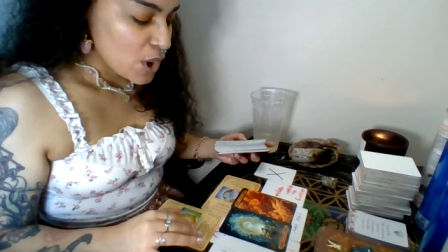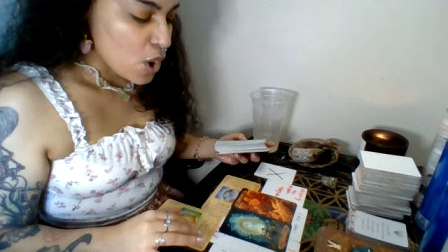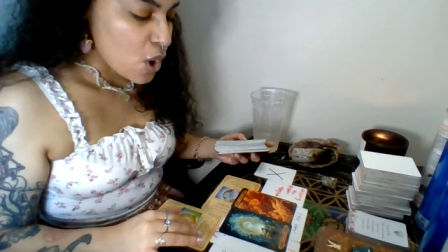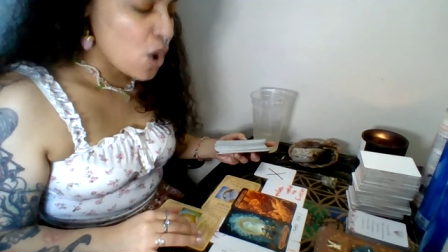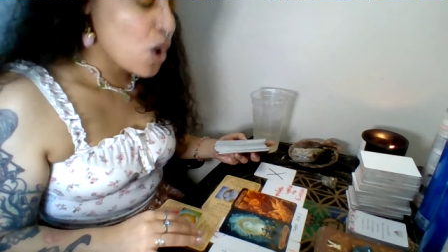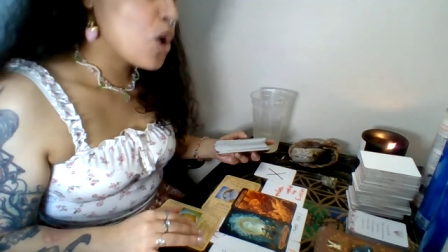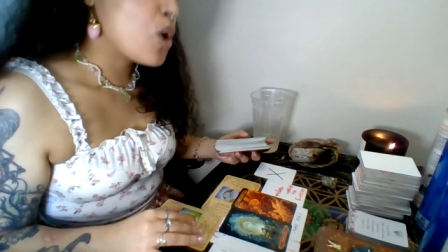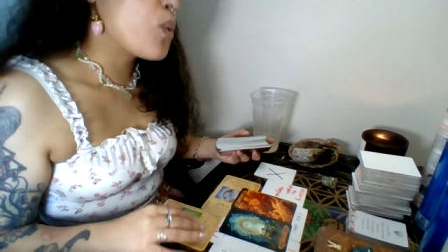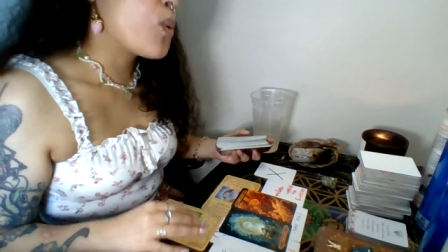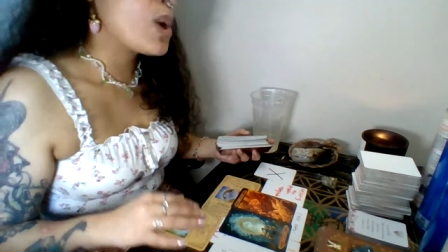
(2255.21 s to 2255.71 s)

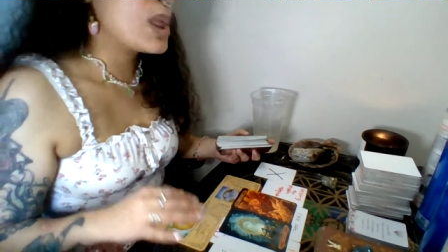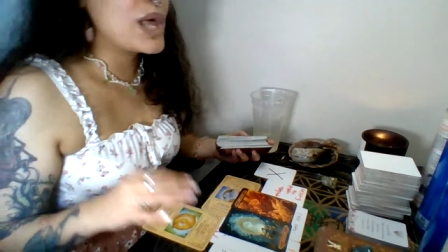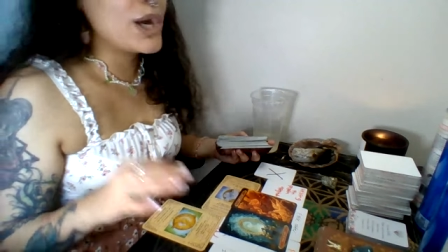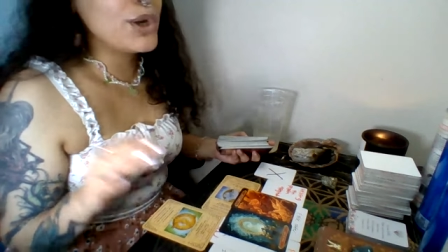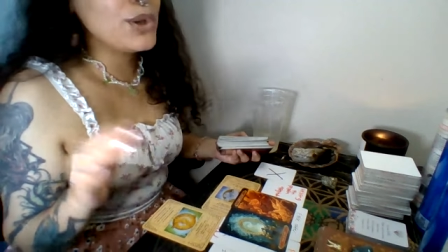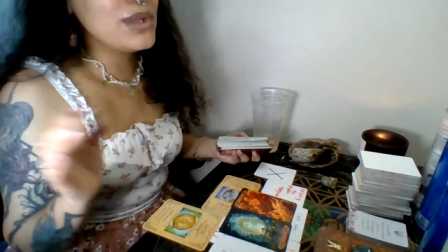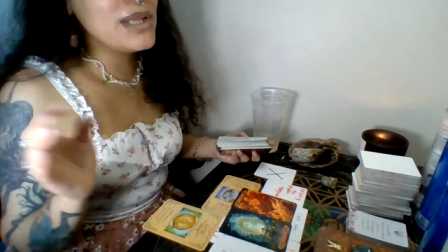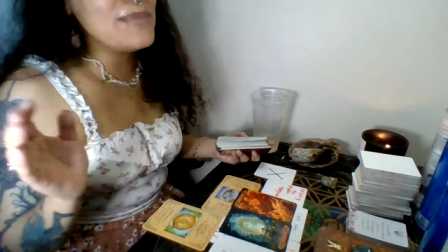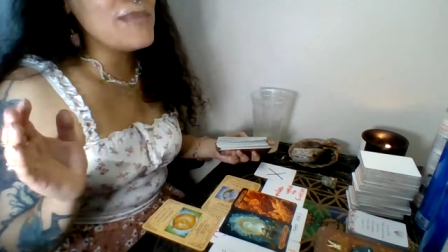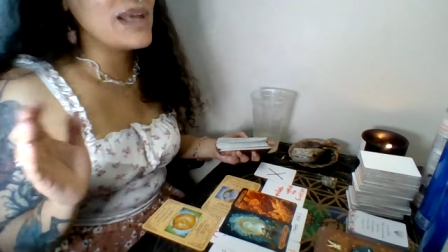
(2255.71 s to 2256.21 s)
Oh, well,
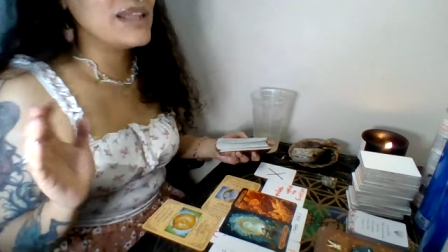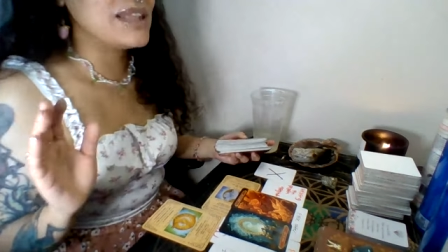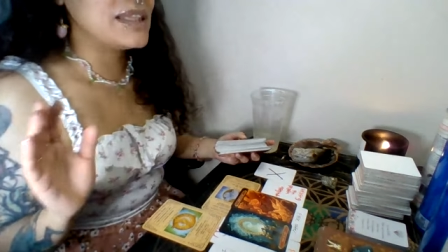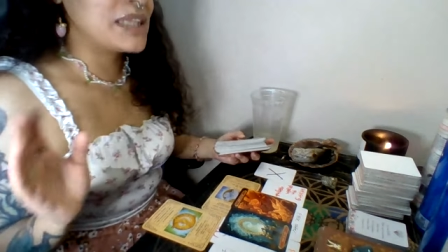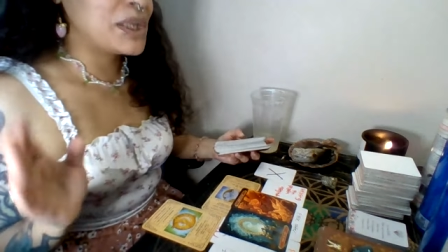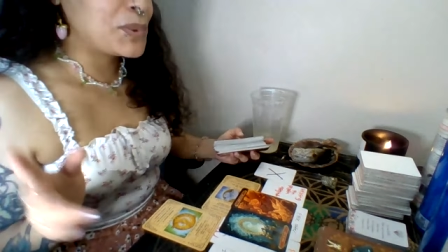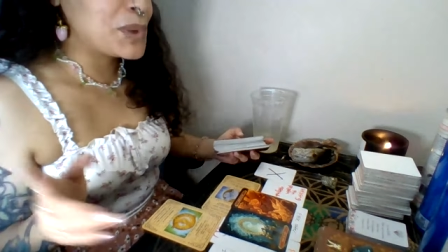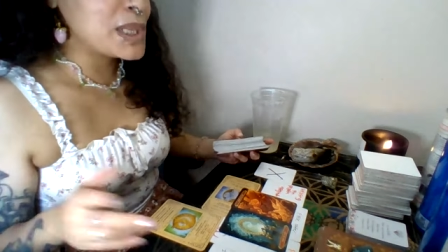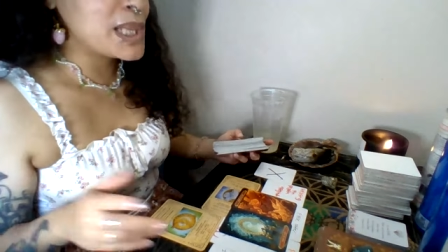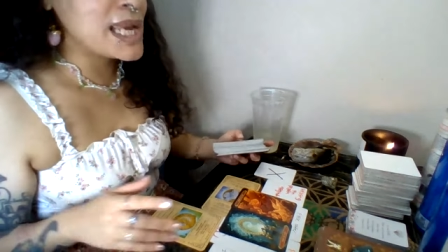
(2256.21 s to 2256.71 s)
I only meant that
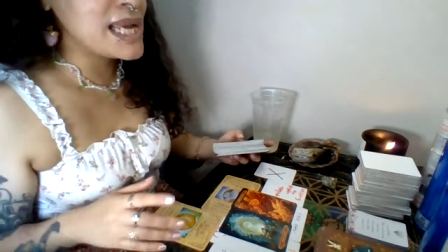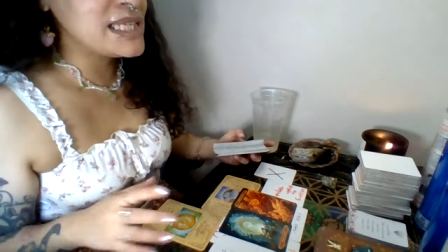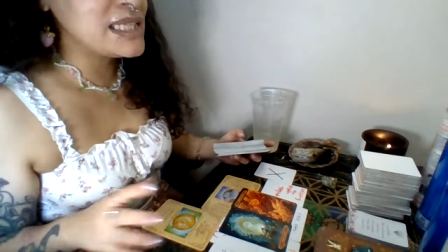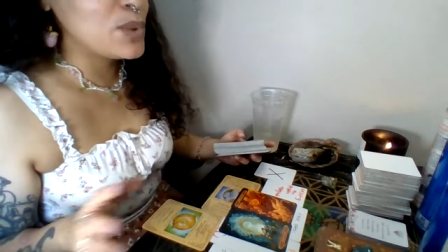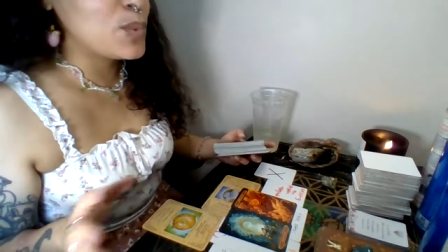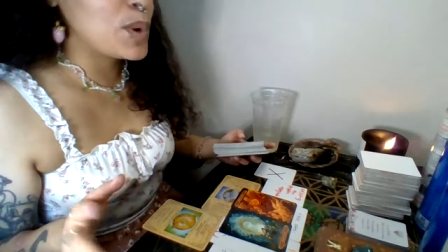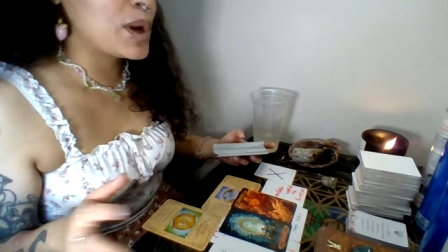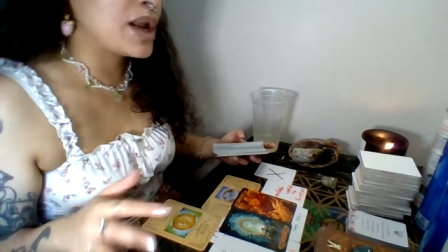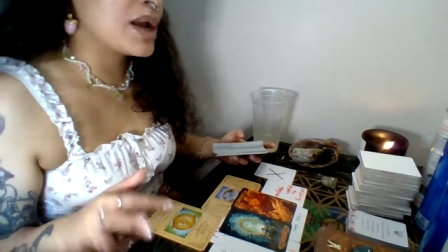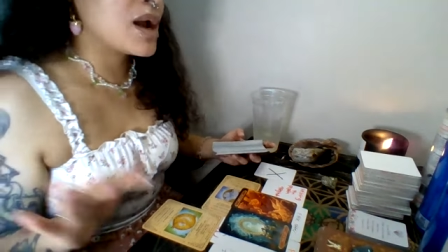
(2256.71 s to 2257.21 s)
they were lazy
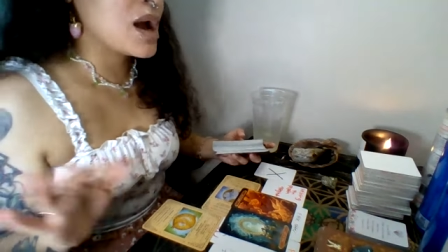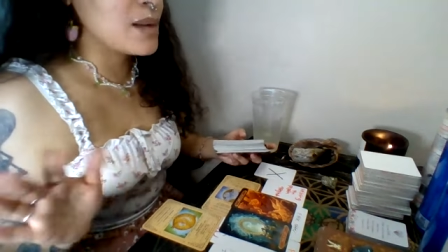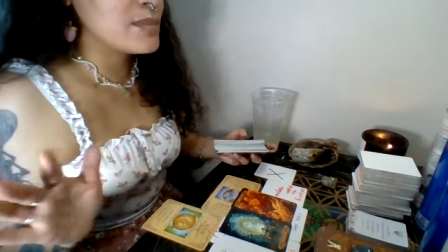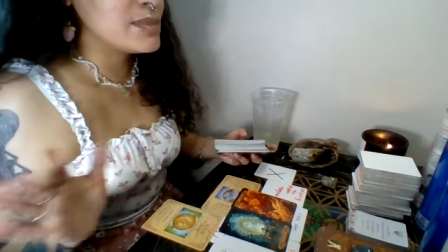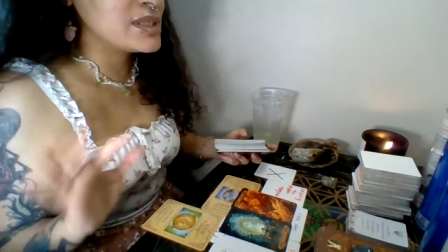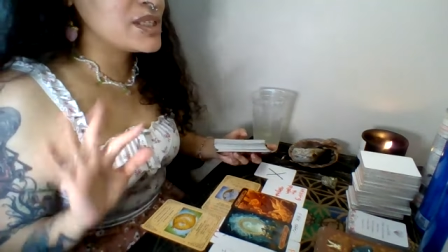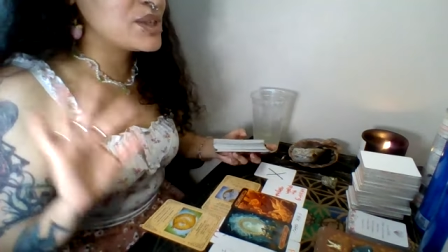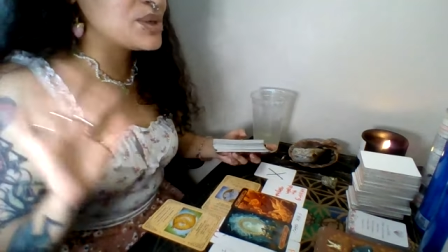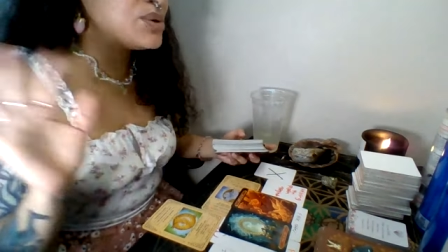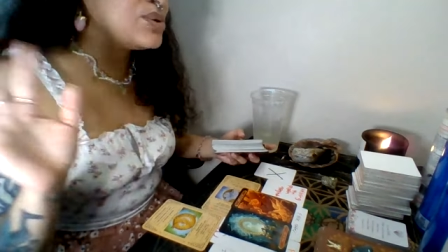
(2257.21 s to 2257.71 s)
when it
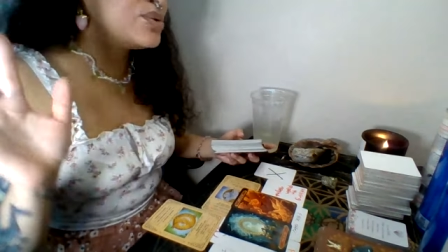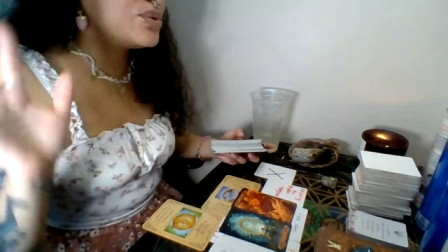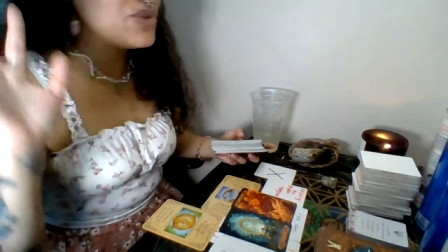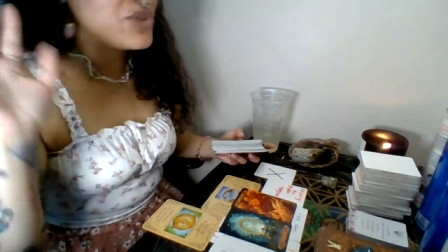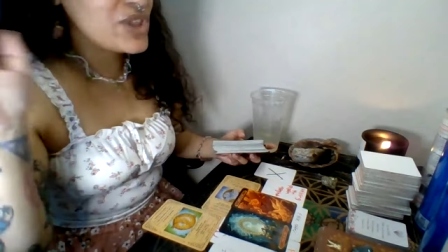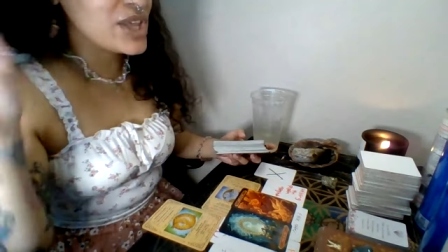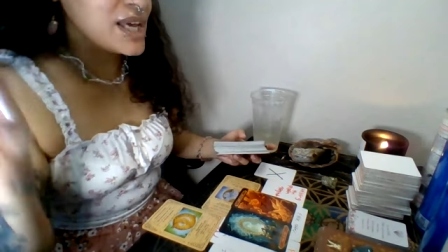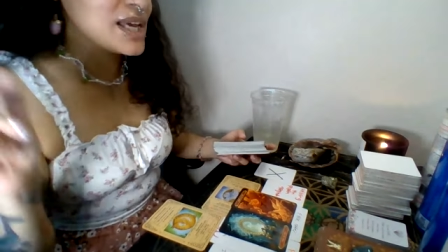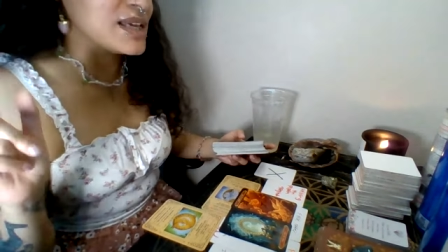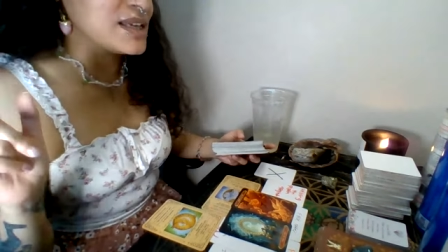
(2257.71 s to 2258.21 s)
comes to
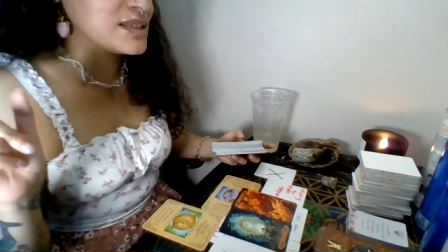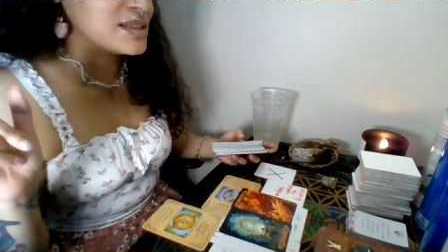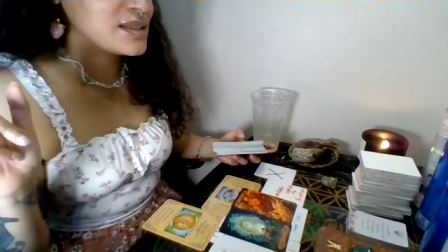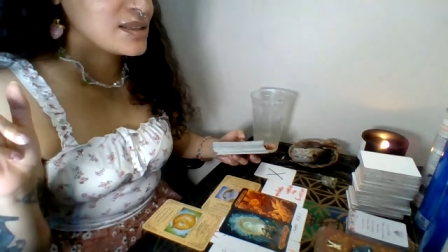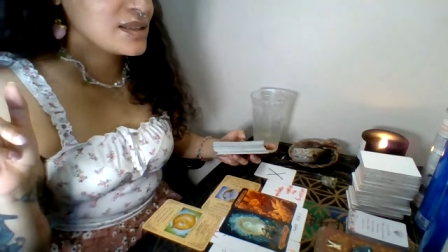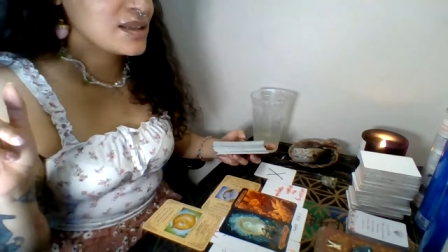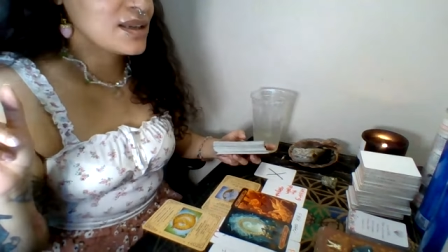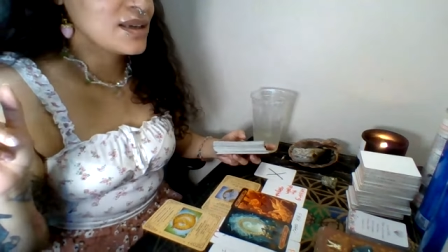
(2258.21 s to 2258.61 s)
this.